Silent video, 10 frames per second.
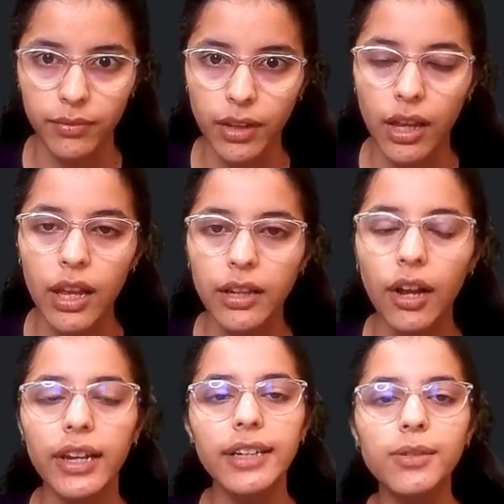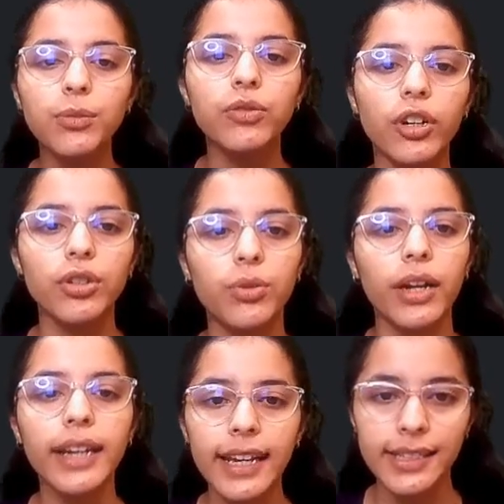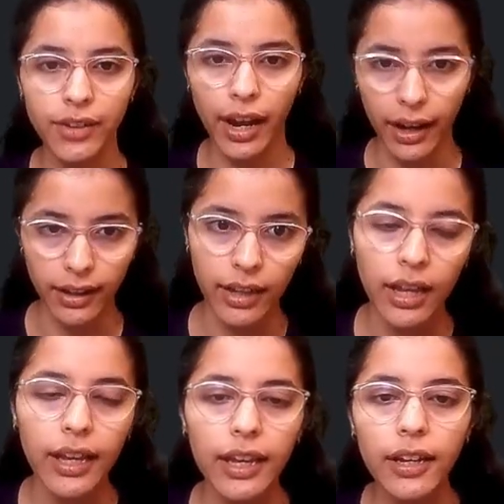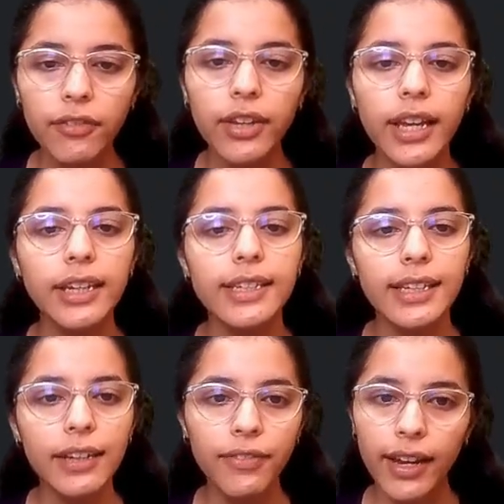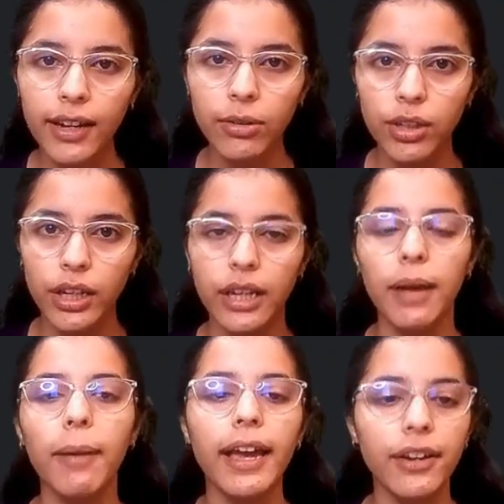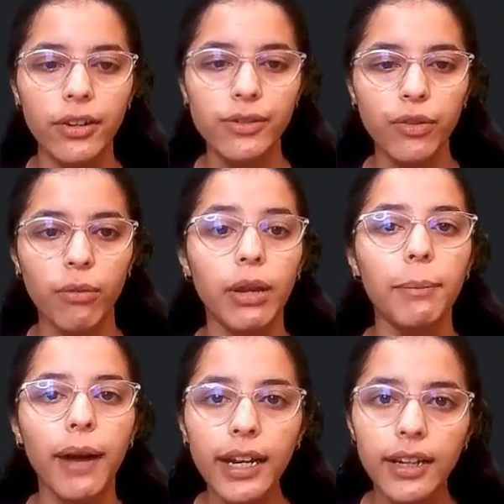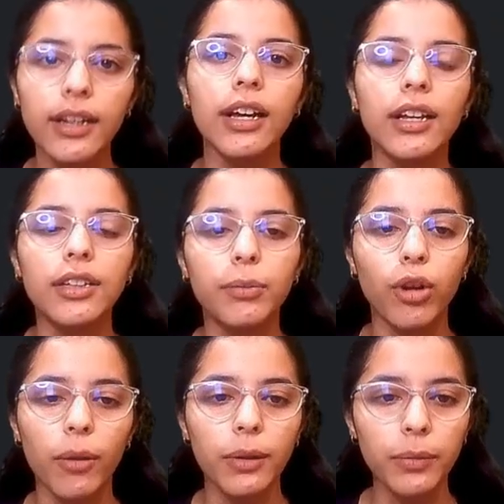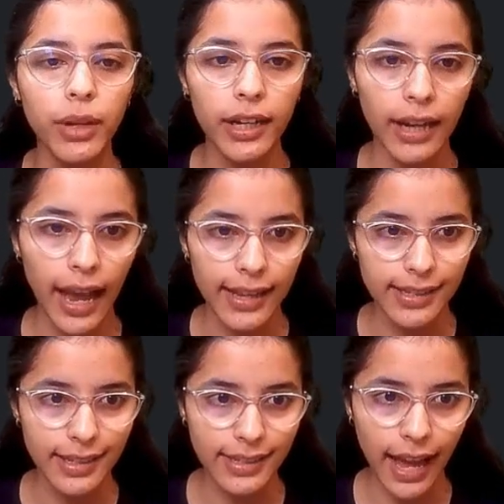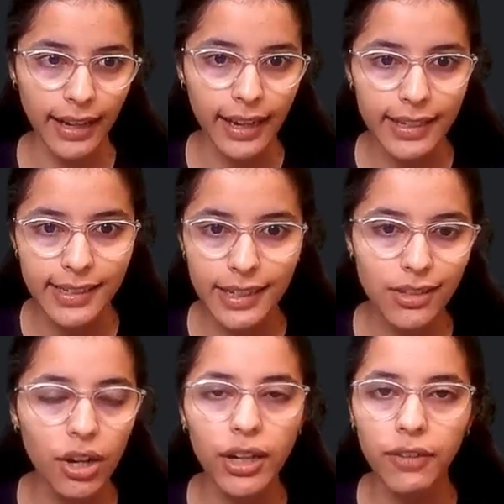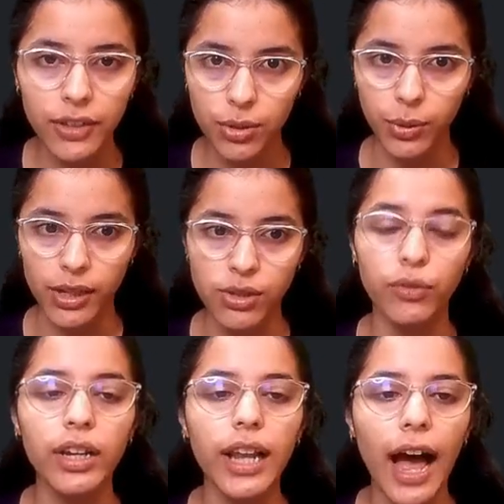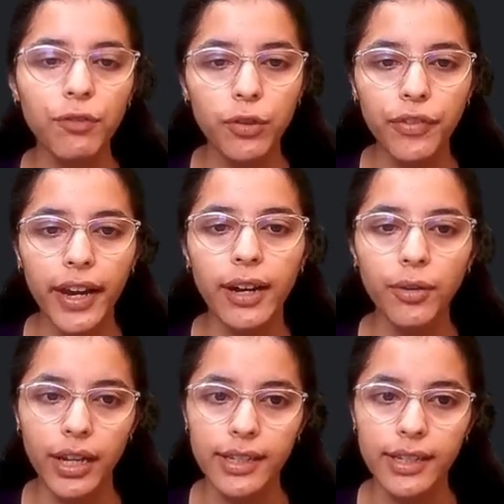Now let us move on to our next triangle. Here we can easily find out the area by Heron's formula, but the problem here lies is that AC is not given to us. So we'll have to find out AC.